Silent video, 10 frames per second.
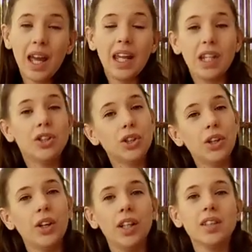in
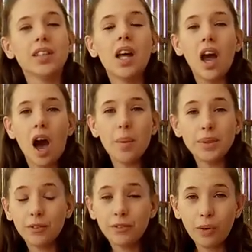endurance
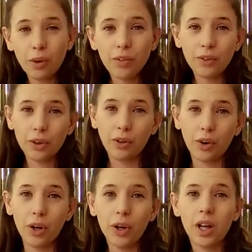up to four of your
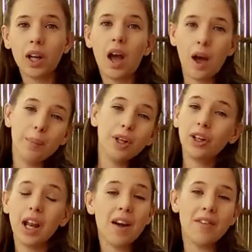crew, um,
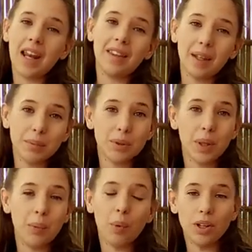you can have anything
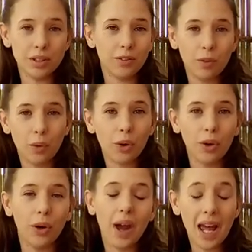between one to four
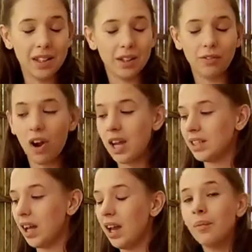crew and the
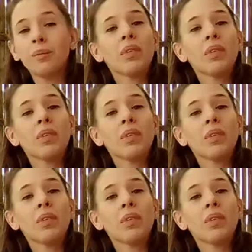rider,